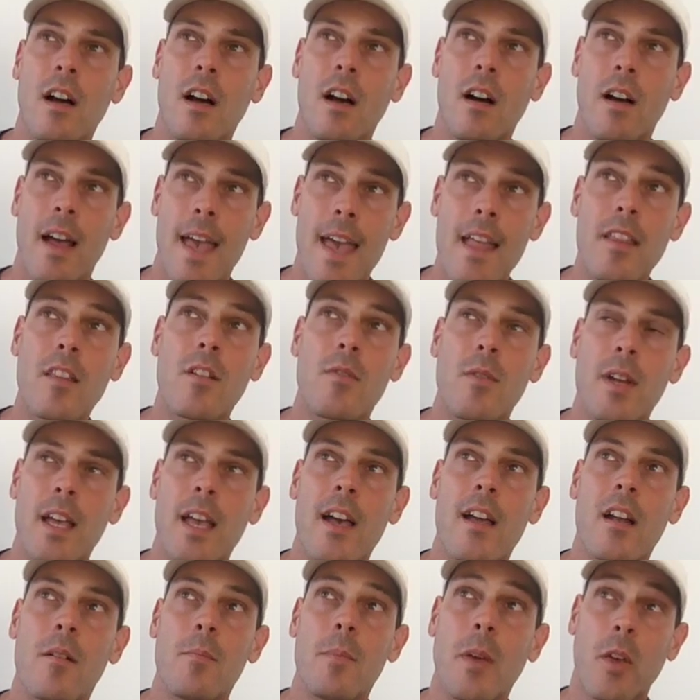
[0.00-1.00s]
uh, at the
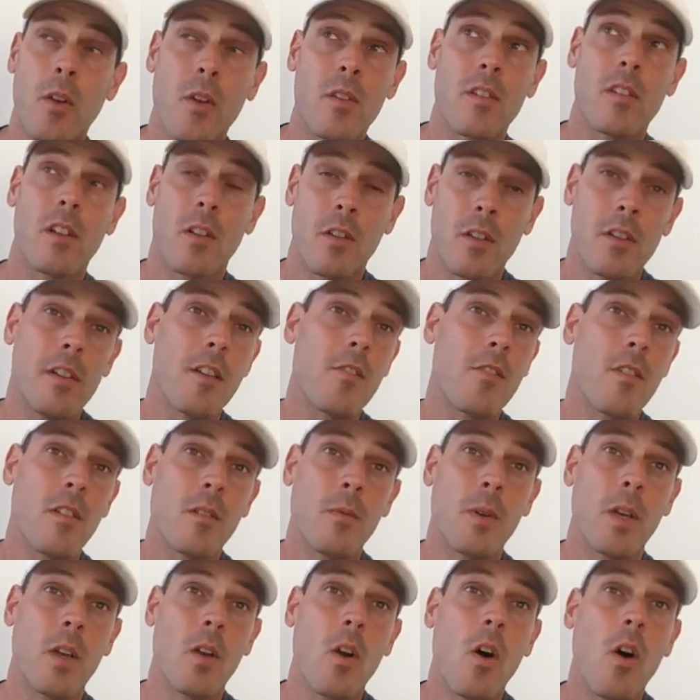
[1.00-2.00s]
regatta because of the conditions
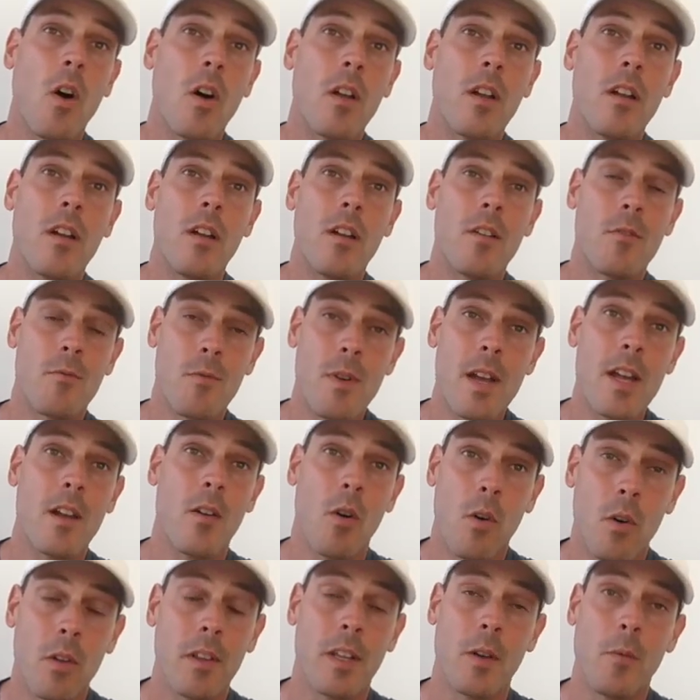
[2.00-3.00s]
we got ran
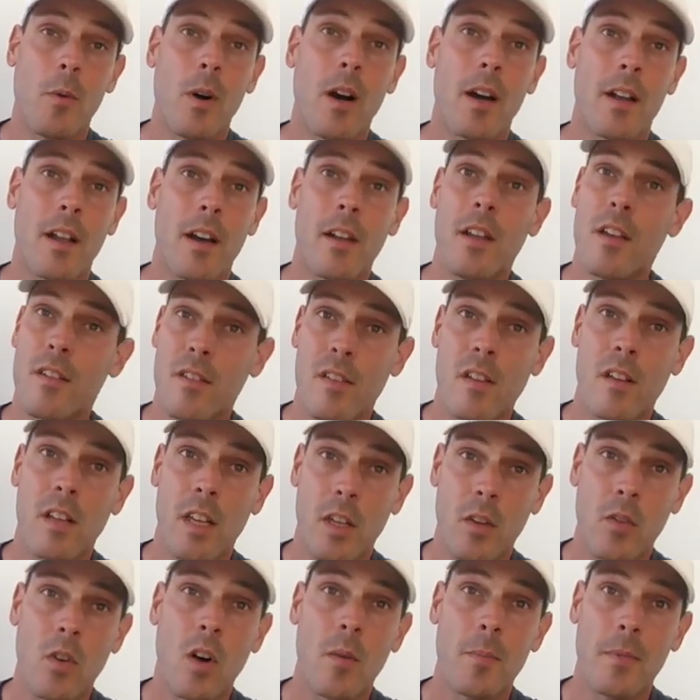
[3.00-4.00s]
only one. I know certainly
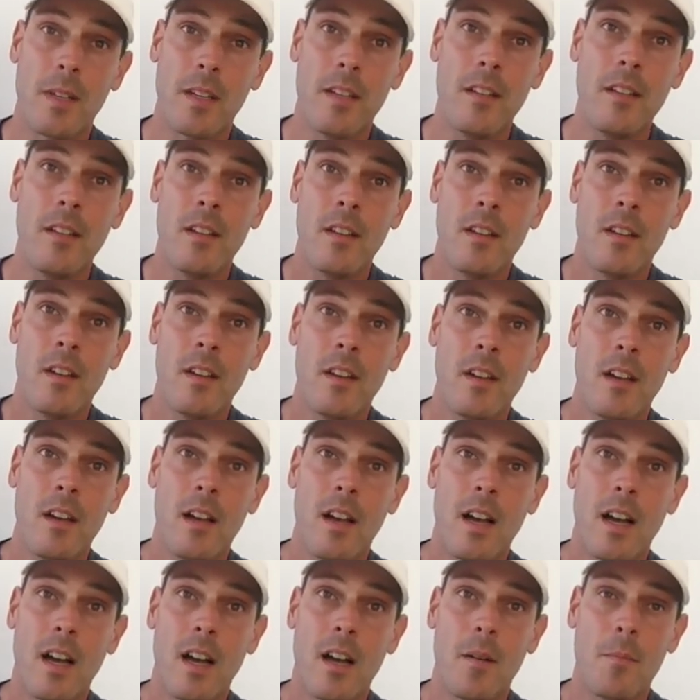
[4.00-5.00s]
Tom did.
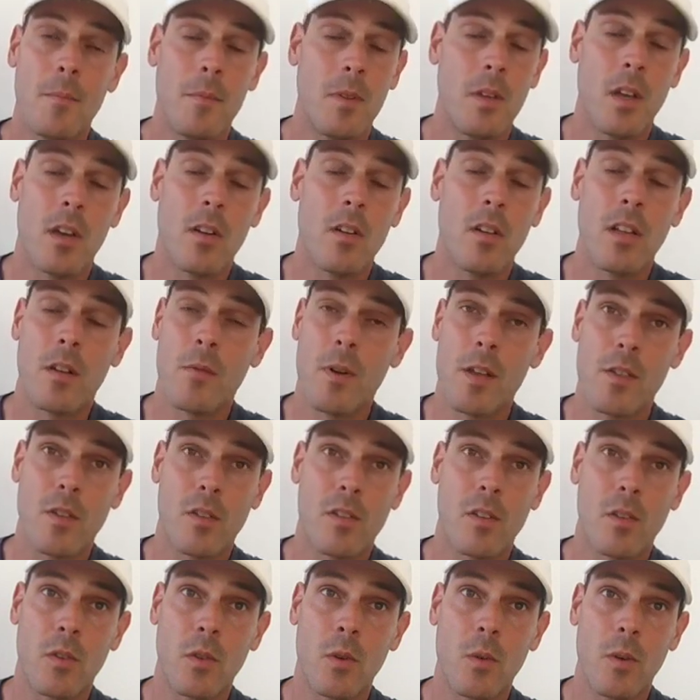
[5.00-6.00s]
Um, you can only
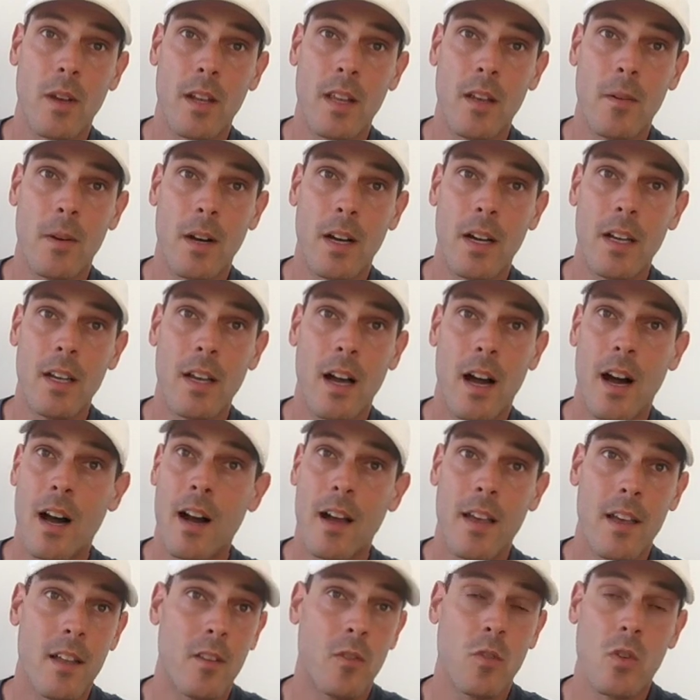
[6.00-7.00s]
register two anyway. I
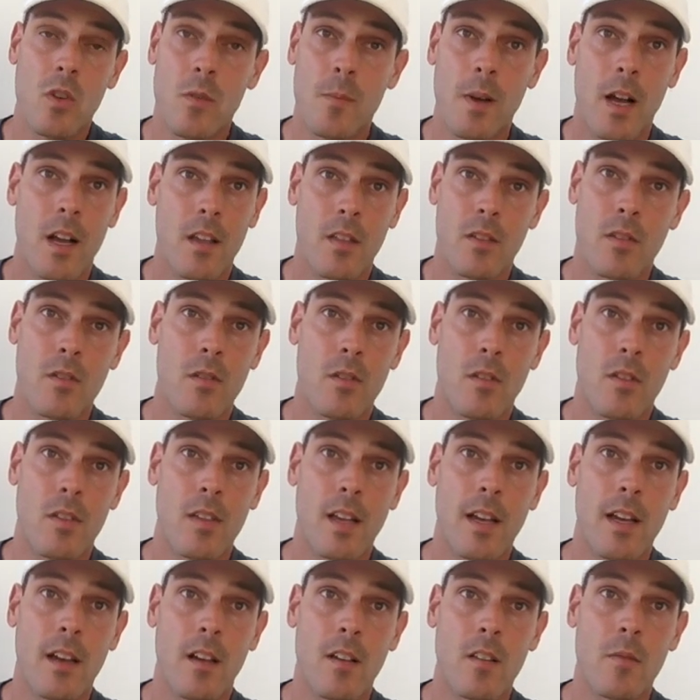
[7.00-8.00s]
had two masts, two
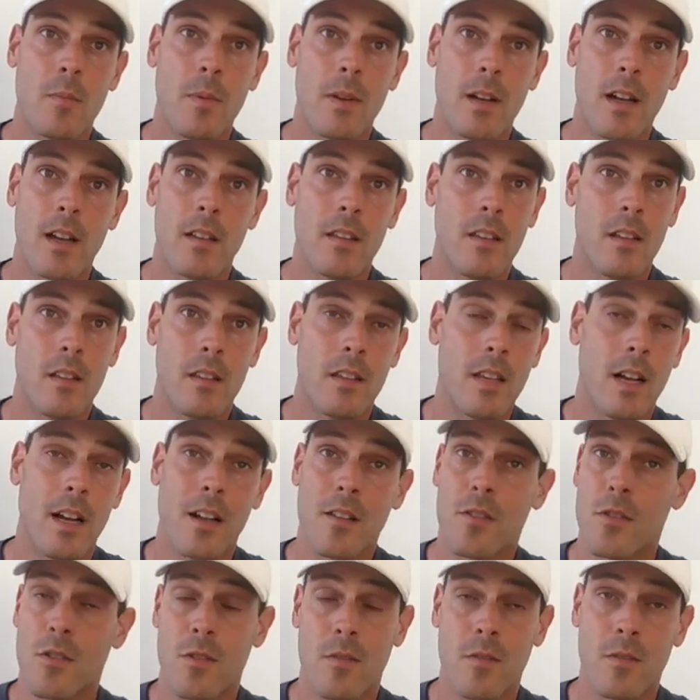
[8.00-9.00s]
sails, but I didn't
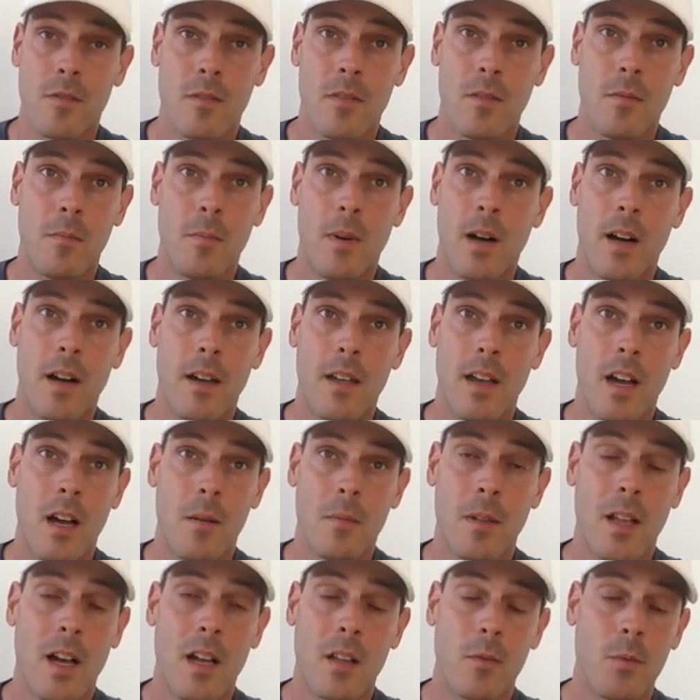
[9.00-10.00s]
touch my
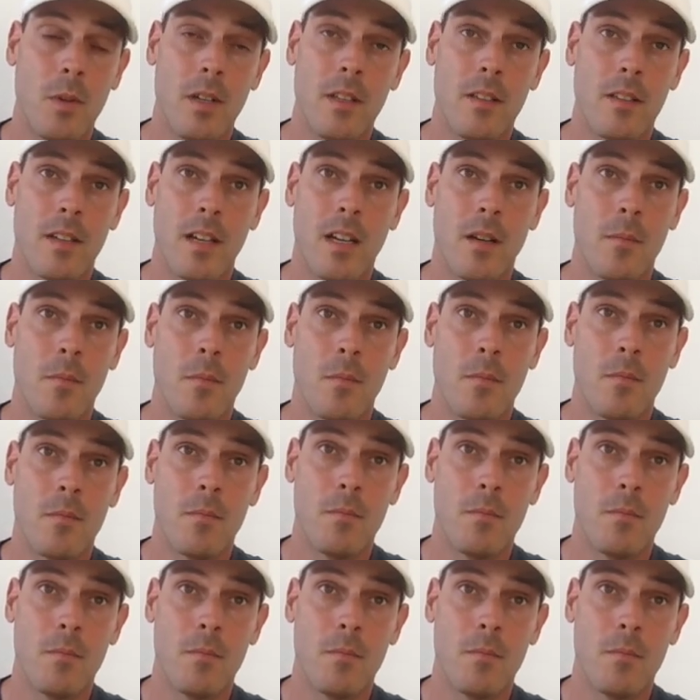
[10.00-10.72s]
um, wind um,